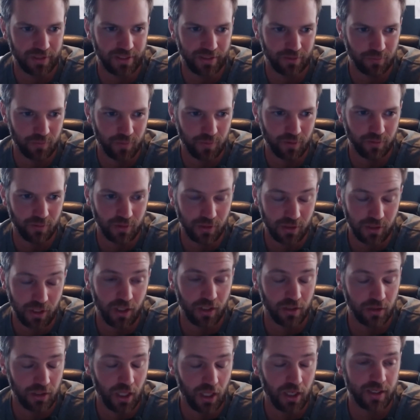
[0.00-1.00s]
Like, we were
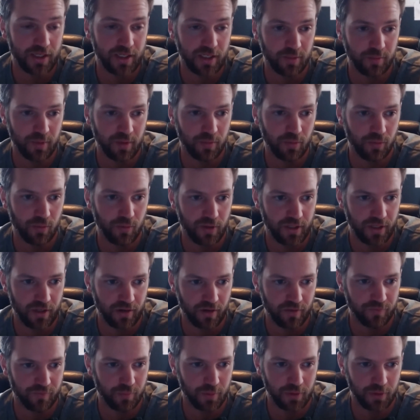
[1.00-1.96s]
lucky to be born here.